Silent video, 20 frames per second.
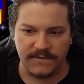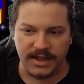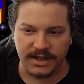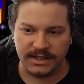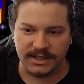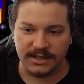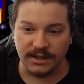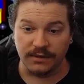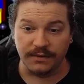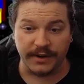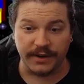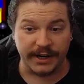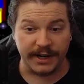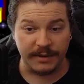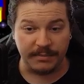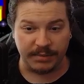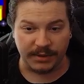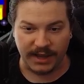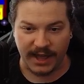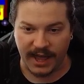It's still
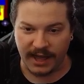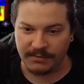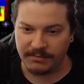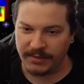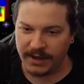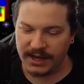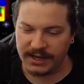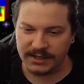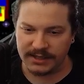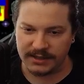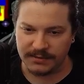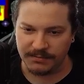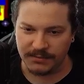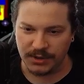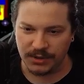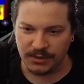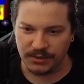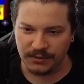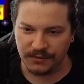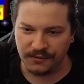very plan-based
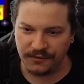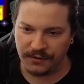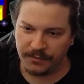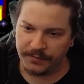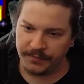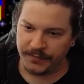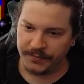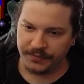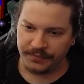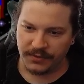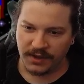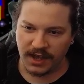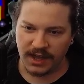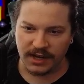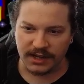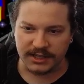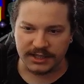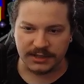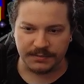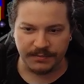move,
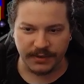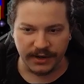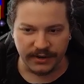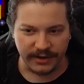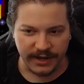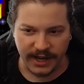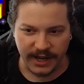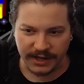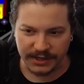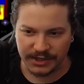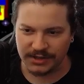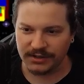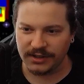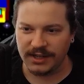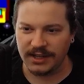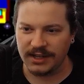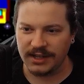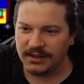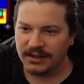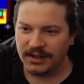and
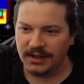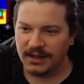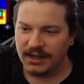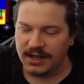experientially,